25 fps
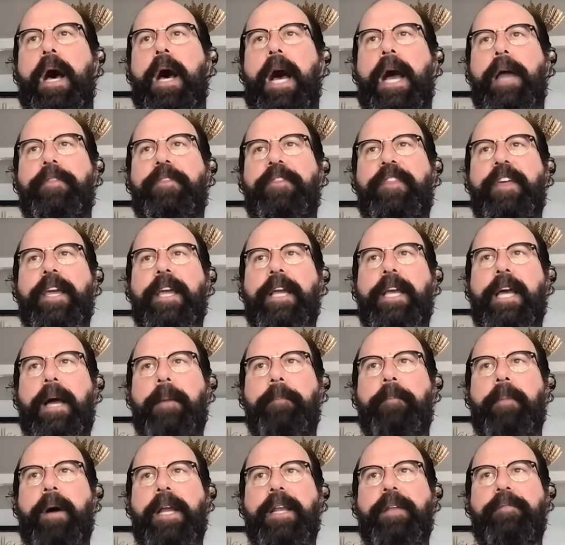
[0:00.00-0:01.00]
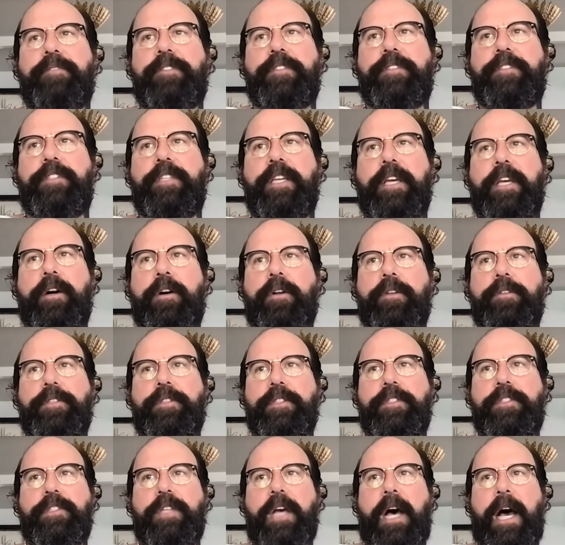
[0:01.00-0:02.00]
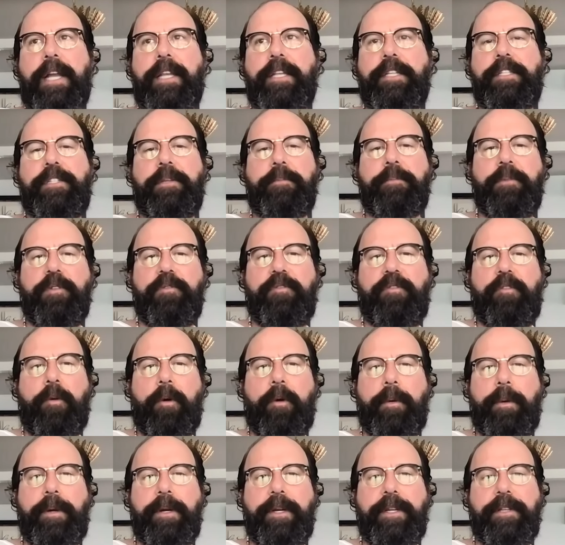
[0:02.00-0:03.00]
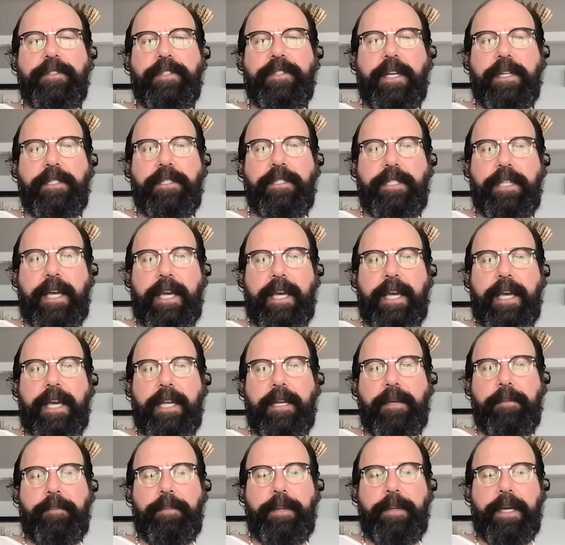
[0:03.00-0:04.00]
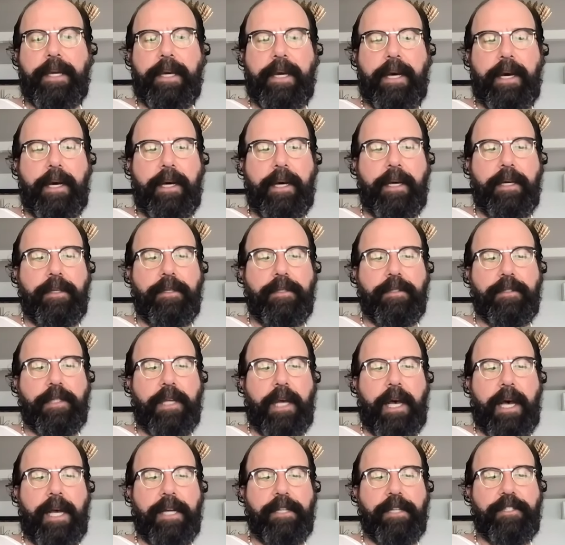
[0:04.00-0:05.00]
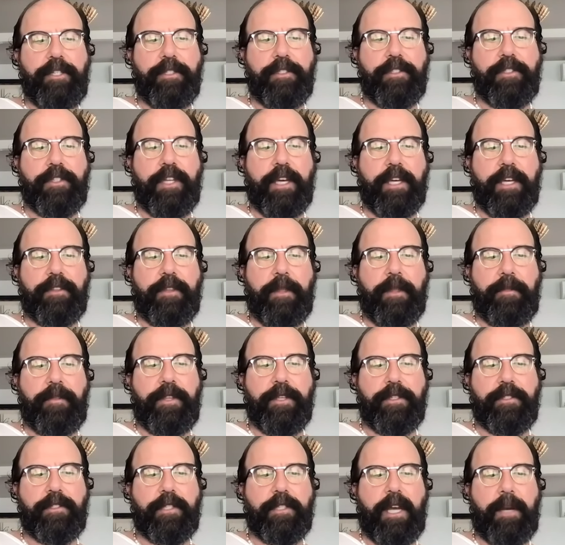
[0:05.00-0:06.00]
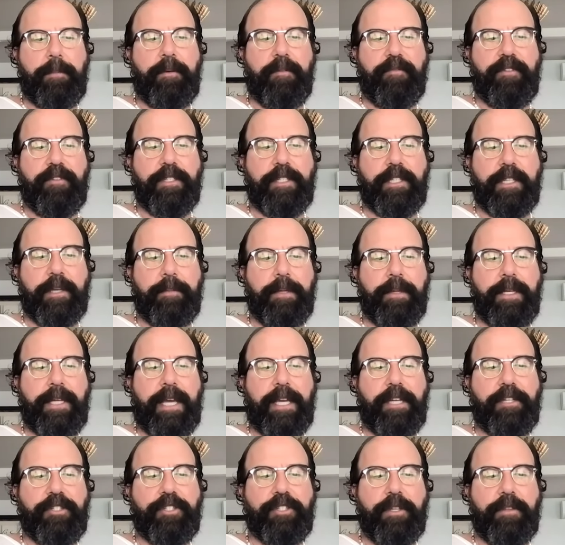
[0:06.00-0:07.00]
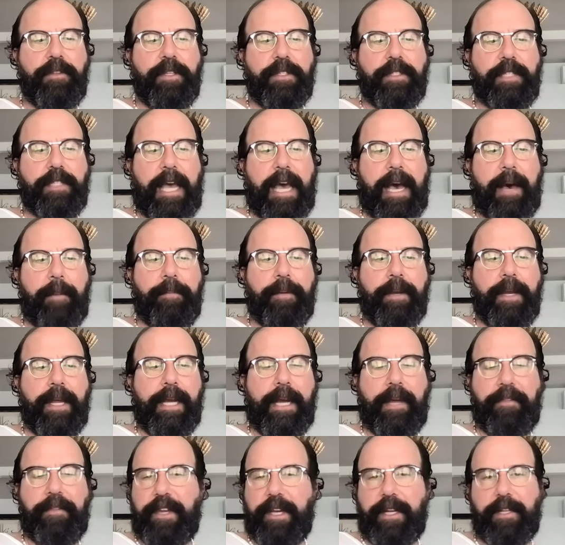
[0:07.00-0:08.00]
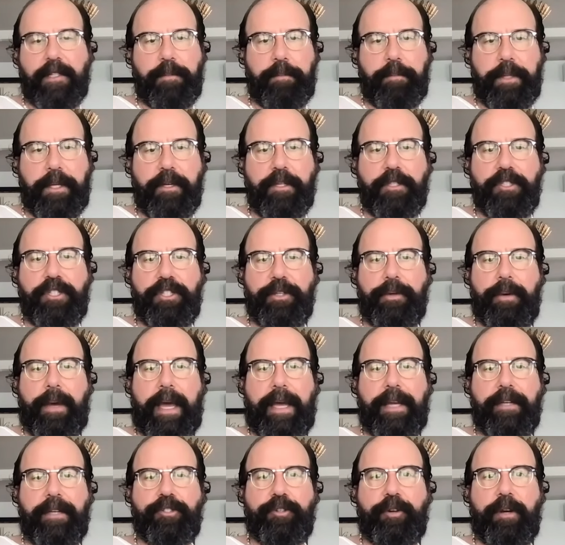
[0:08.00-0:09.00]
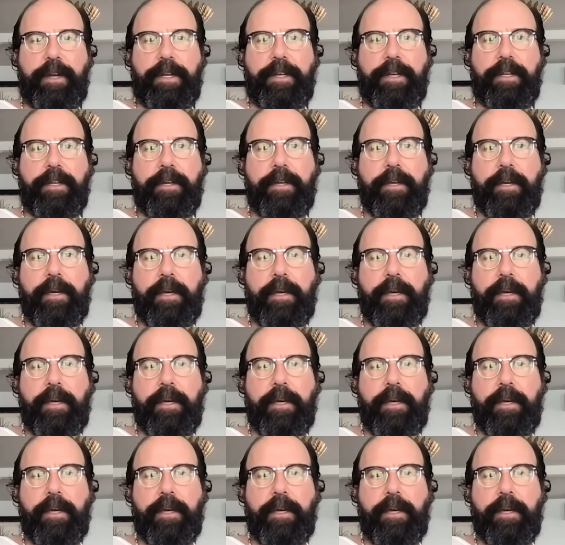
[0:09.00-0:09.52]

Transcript: I think I might have still decided to move forward as I did, because I just think that this type of intimidation that's happening, I think it's pure Jew hatred.